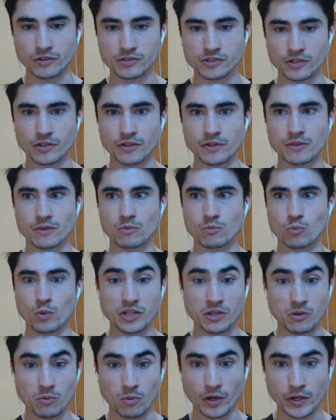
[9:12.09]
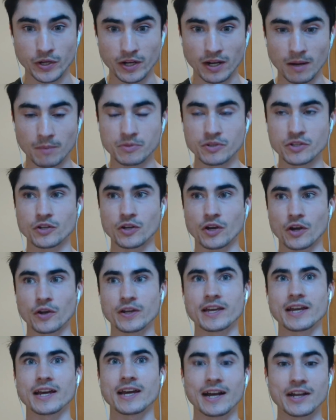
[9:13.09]
So you, when you woke up, you knew,
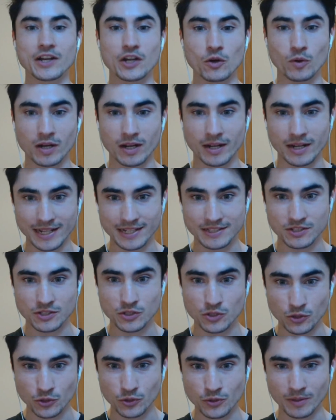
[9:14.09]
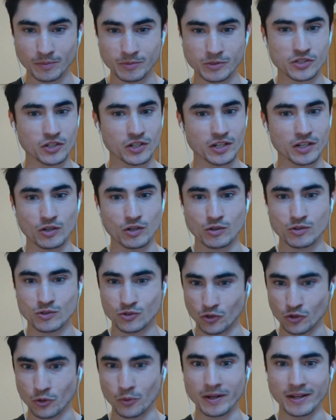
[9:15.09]
okay, I know what I need to do. I'm just going to
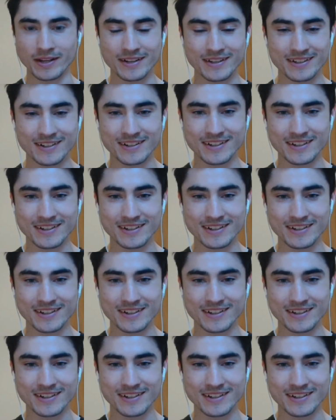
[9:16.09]
do it.